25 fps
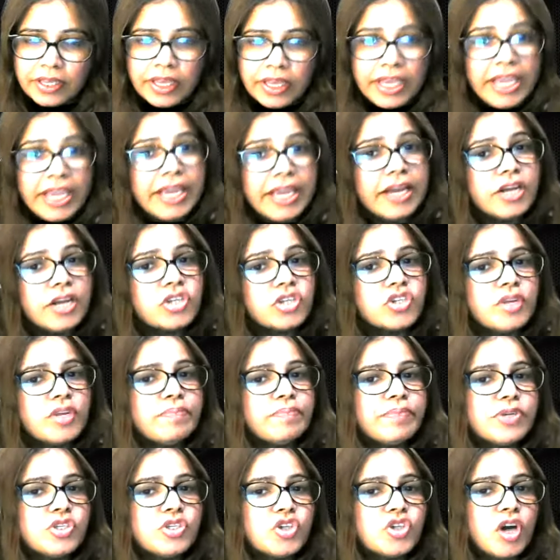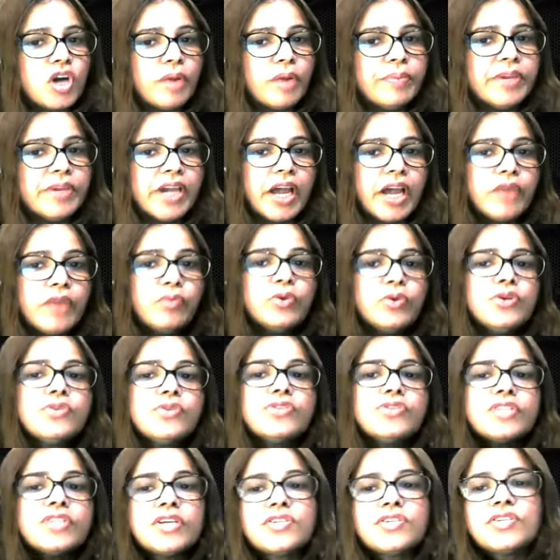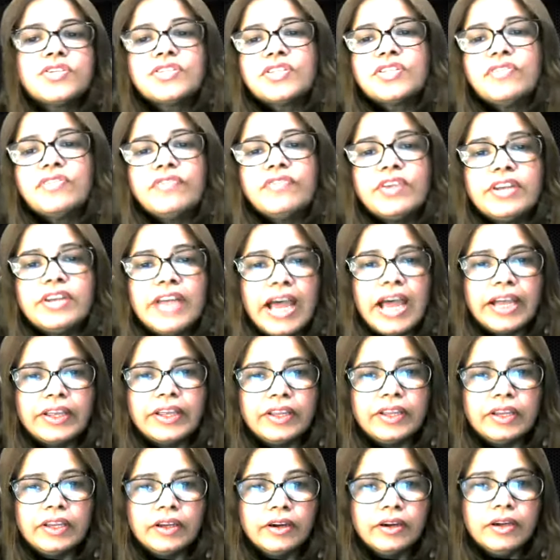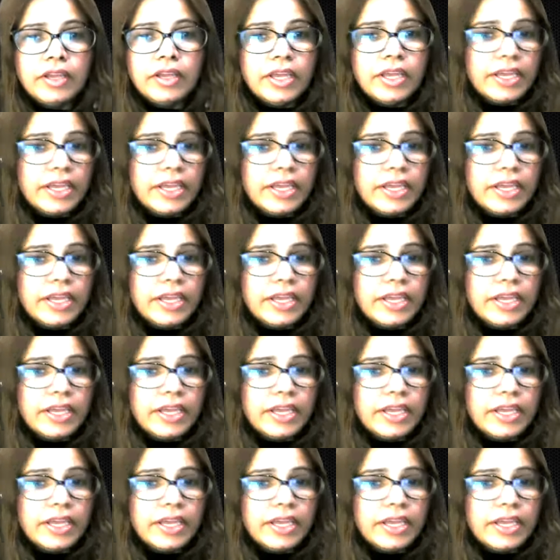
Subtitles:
English and Punjabi, I would do sessions in vernacular,